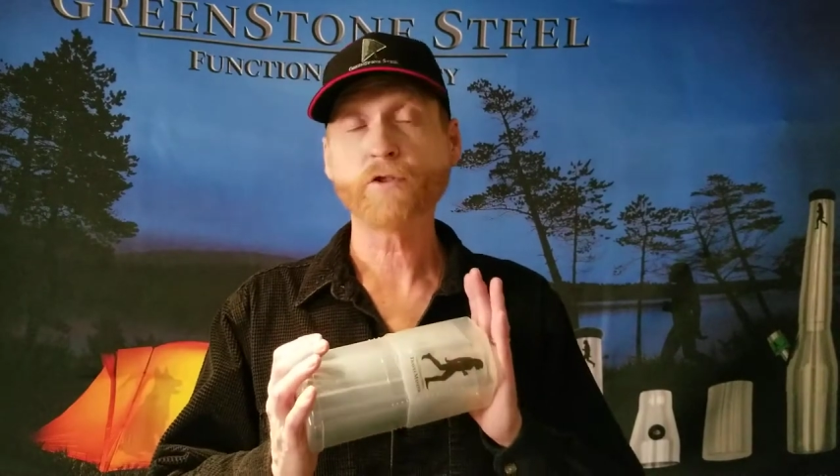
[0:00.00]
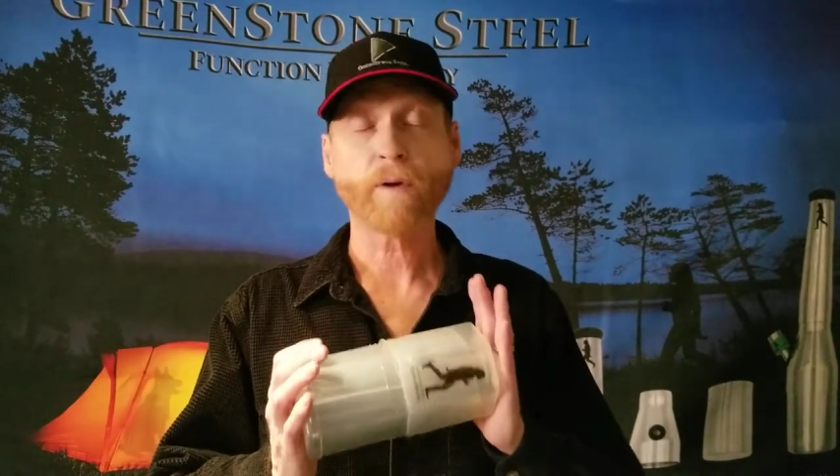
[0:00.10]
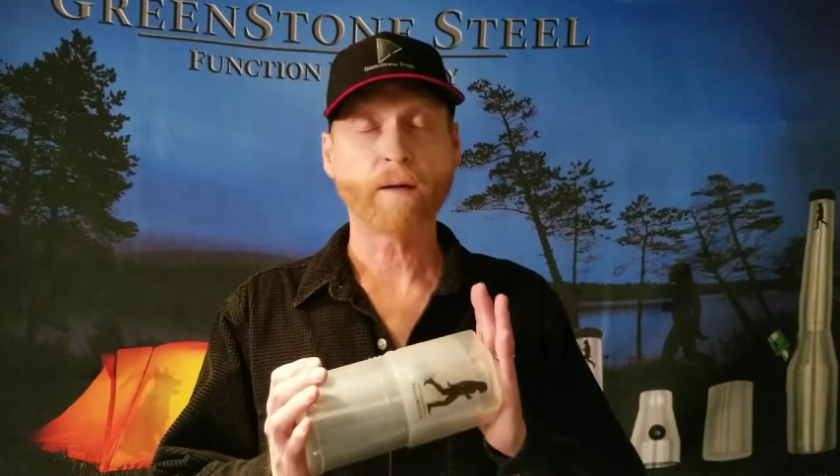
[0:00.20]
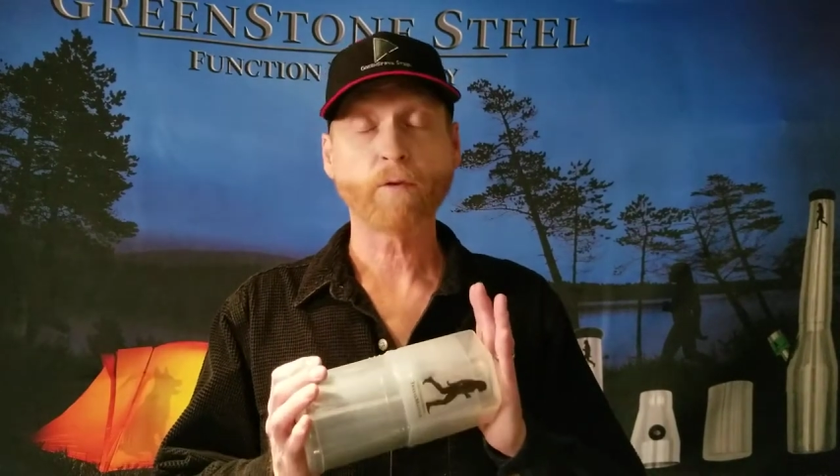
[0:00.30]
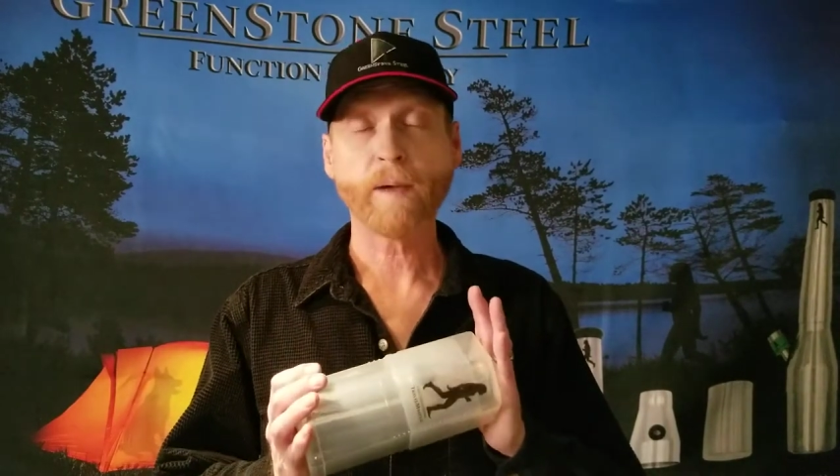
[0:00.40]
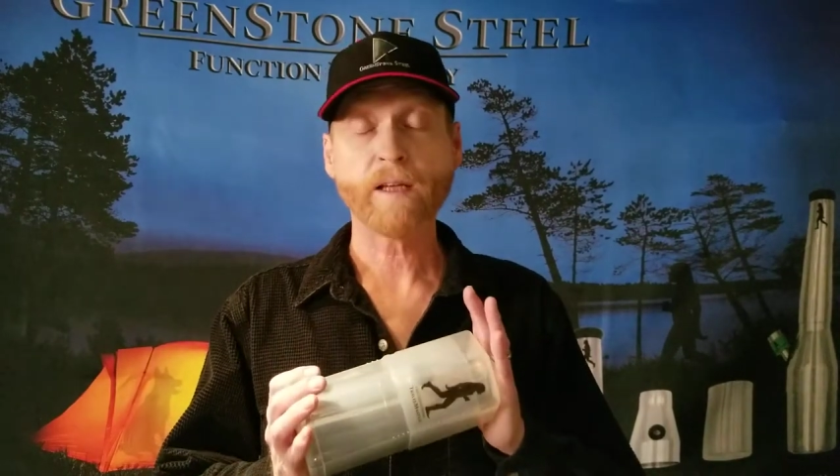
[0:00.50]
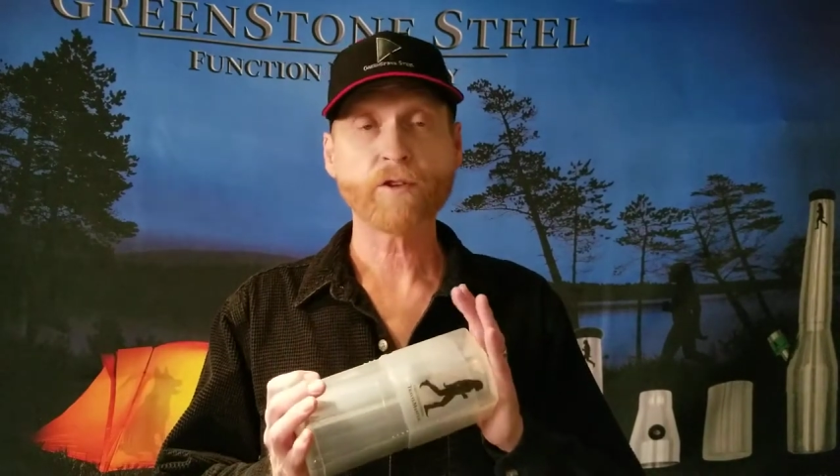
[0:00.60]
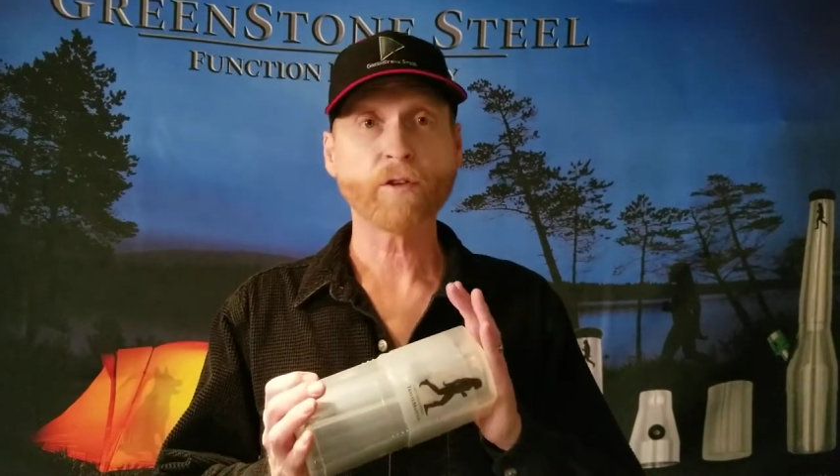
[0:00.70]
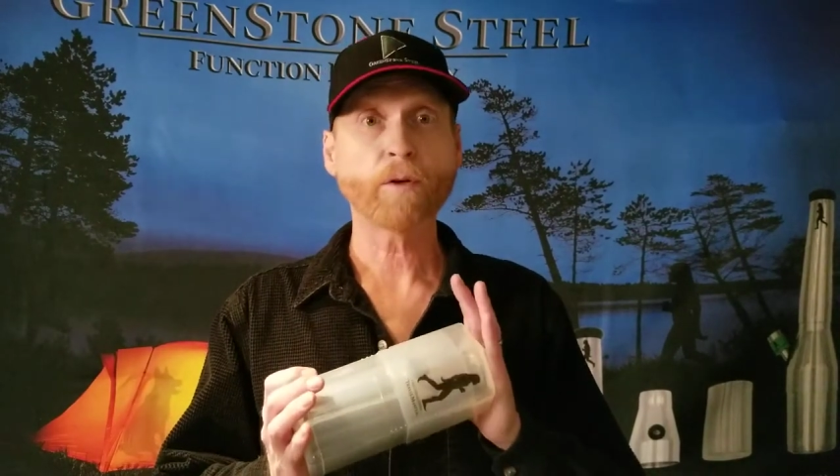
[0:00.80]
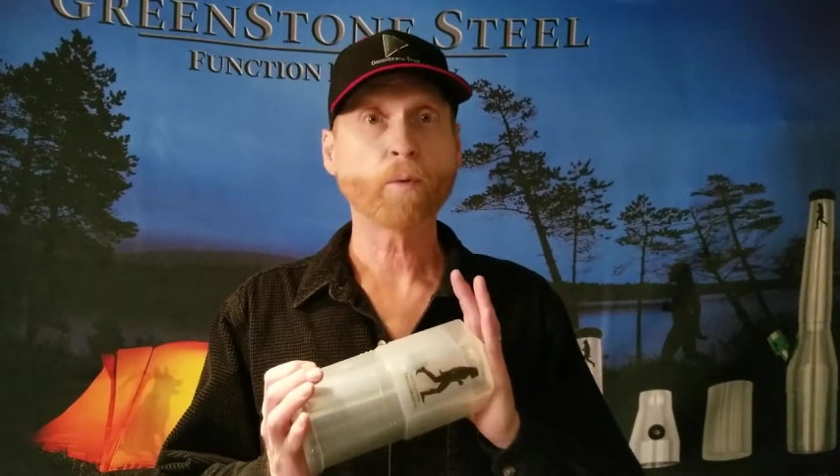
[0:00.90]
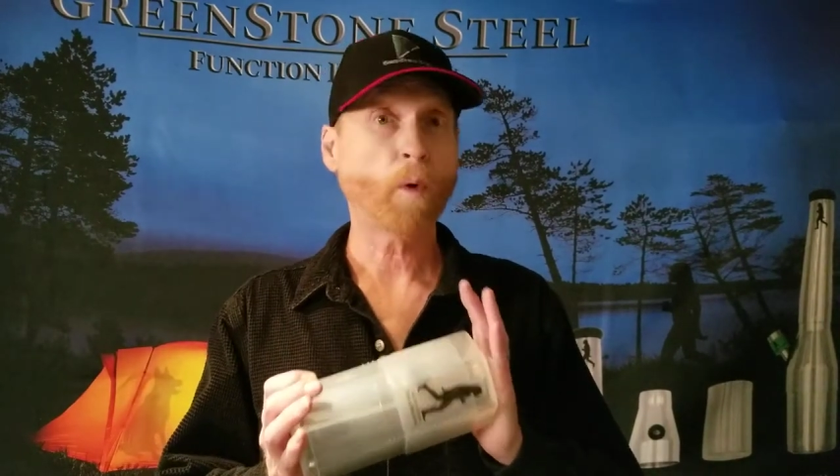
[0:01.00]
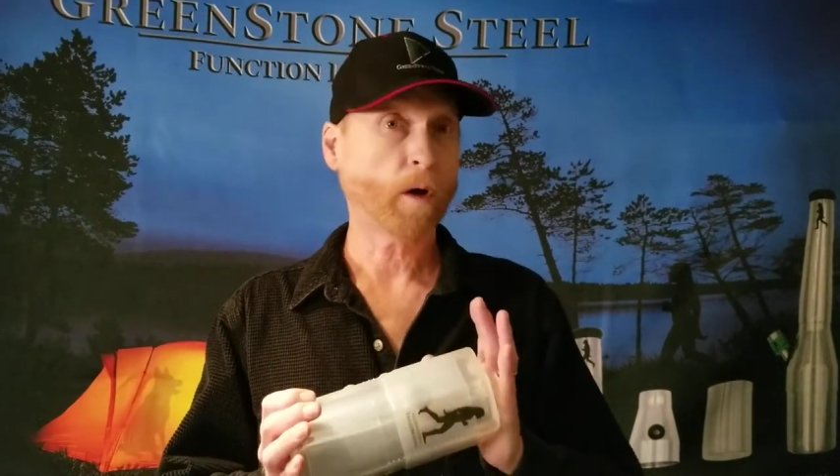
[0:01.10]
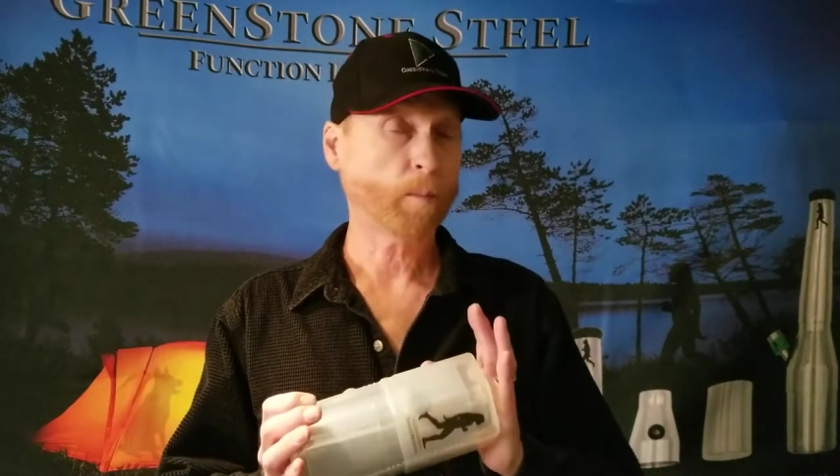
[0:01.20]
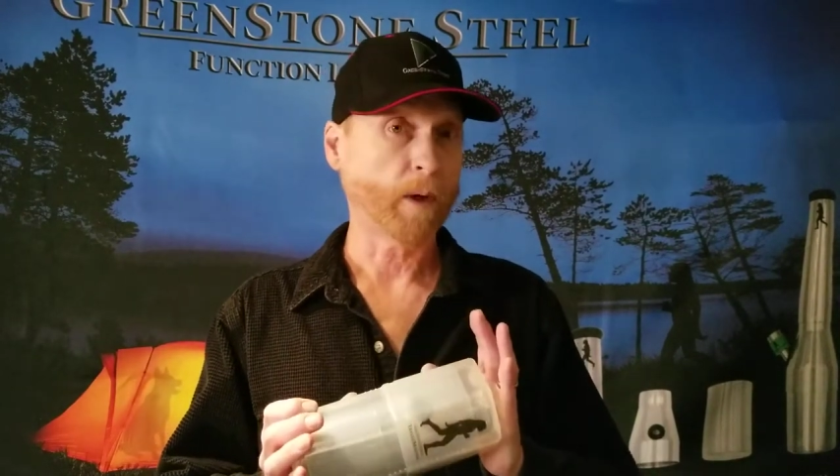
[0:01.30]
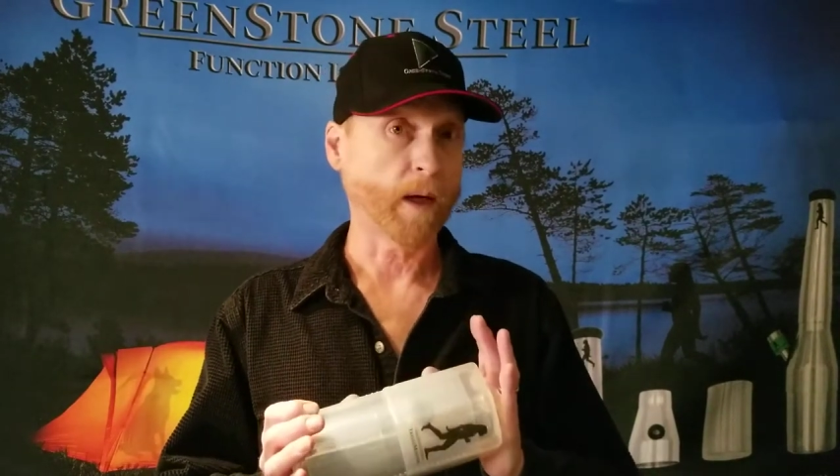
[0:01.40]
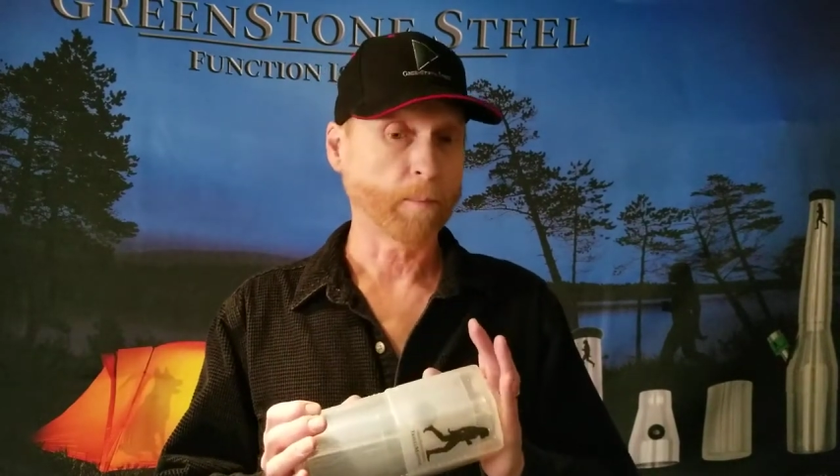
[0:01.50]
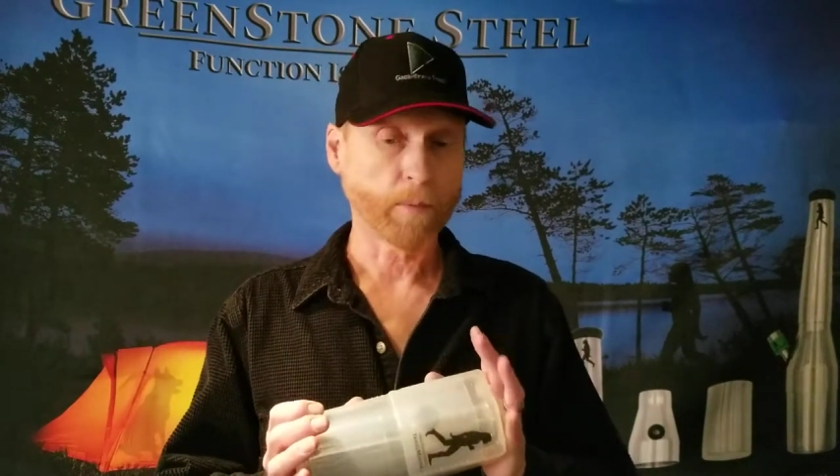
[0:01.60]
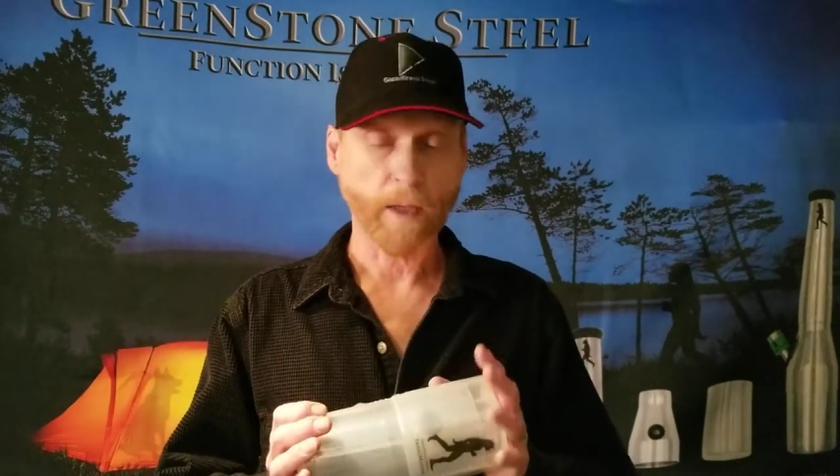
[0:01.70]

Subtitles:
Travelmaster water pipe.